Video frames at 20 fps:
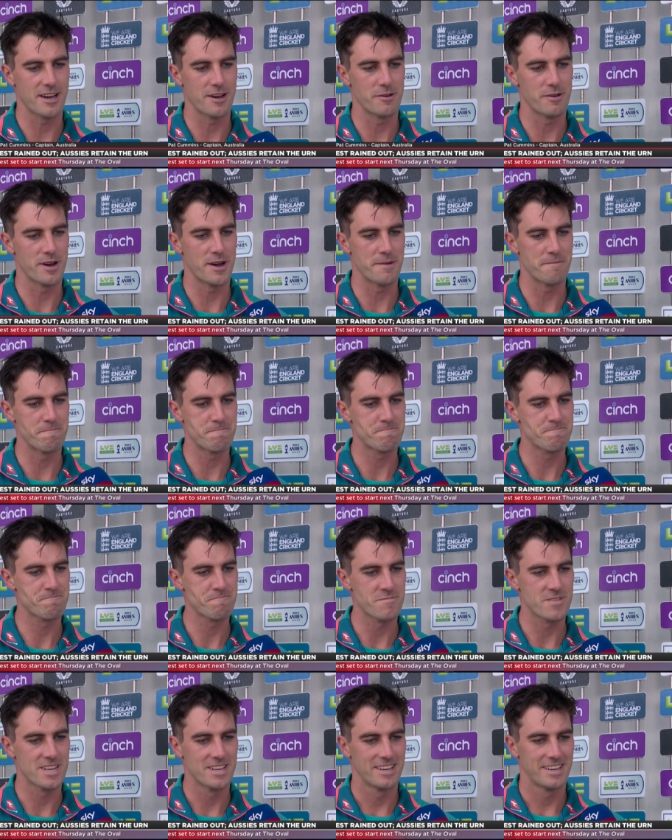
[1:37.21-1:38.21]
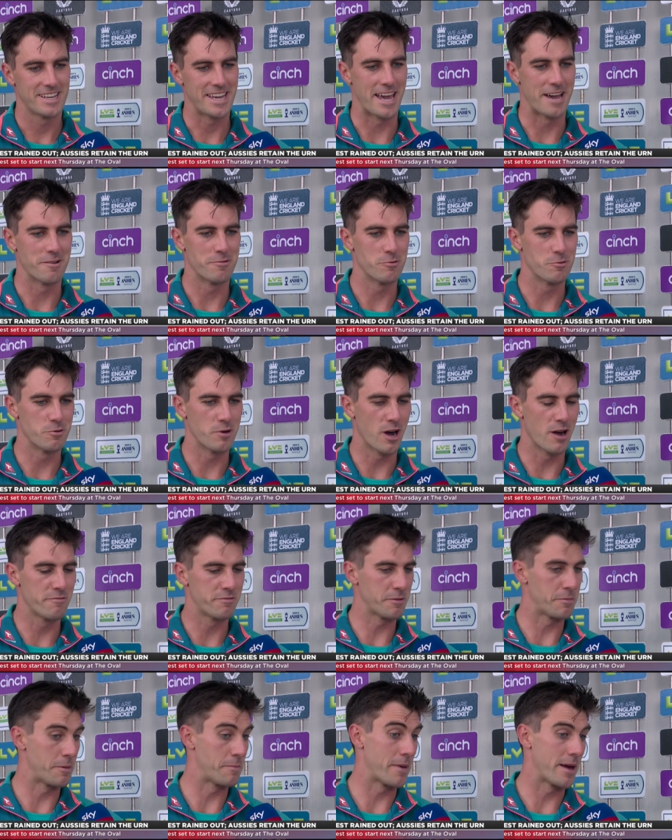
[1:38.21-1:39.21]
So um, yeah, we'll
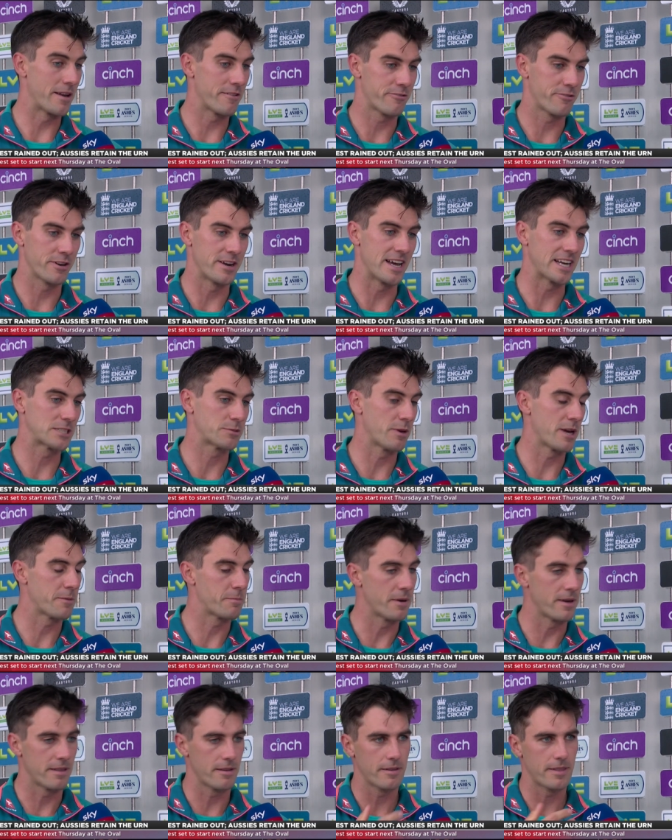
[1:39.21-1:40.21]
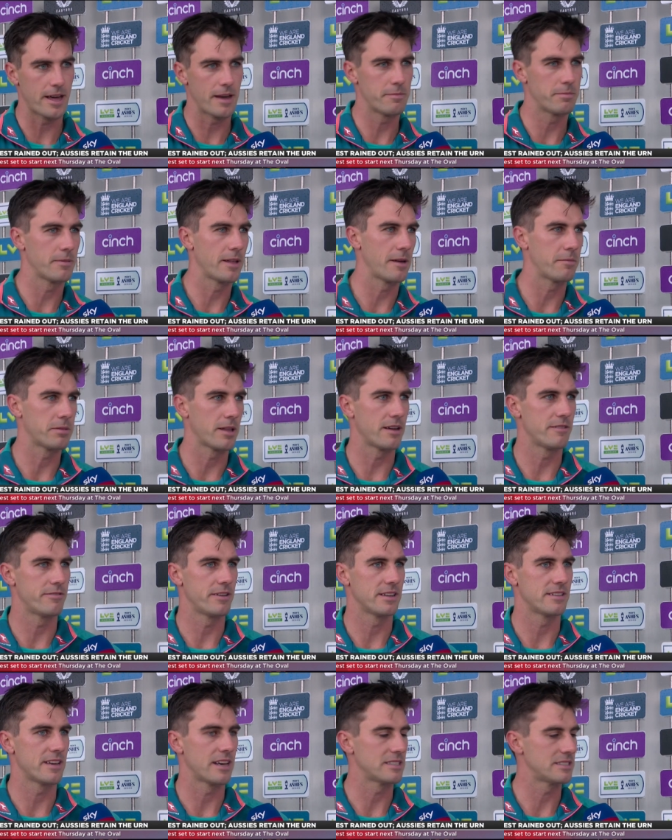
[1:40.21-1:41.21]
hopefully be better for next week. But they they
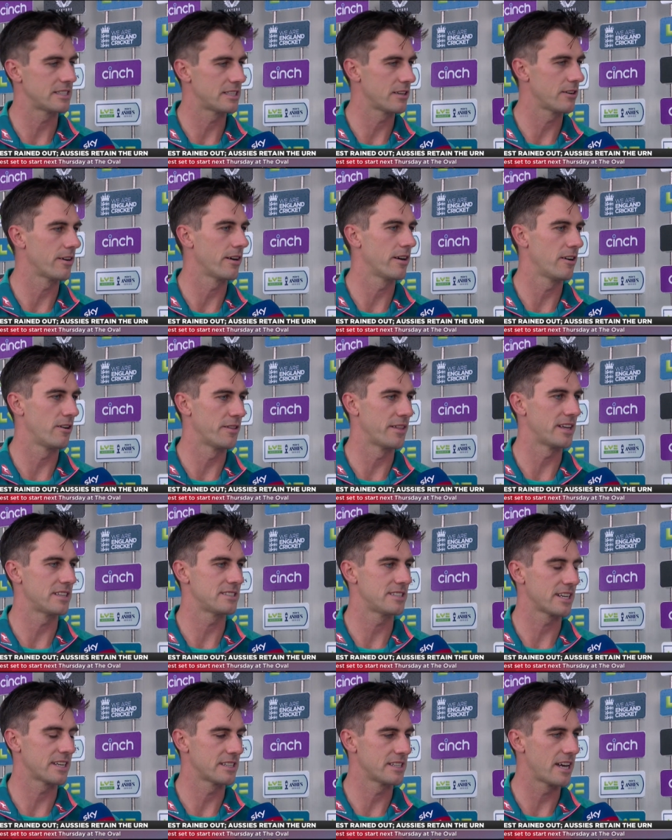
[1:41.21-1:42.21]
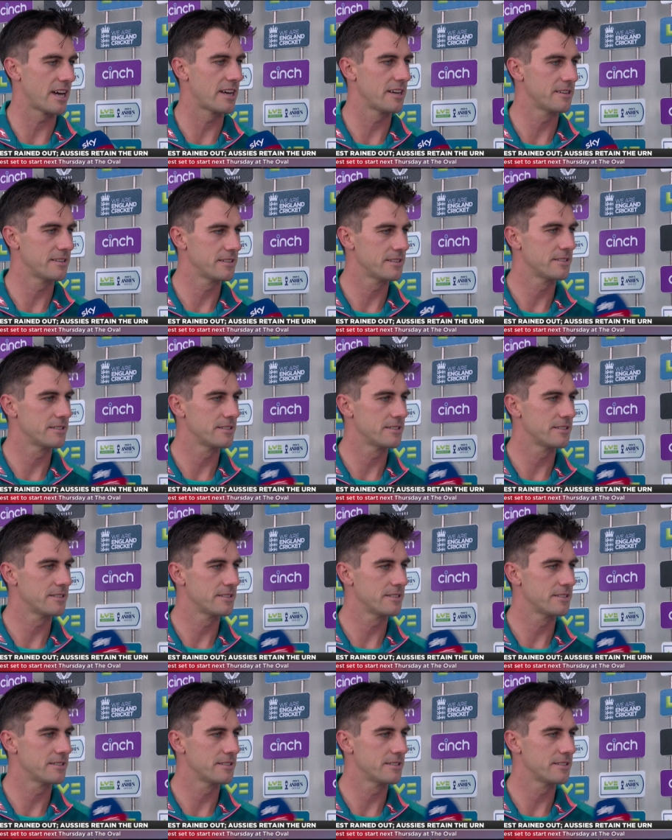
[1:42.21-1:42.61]
played fantastic on that second day.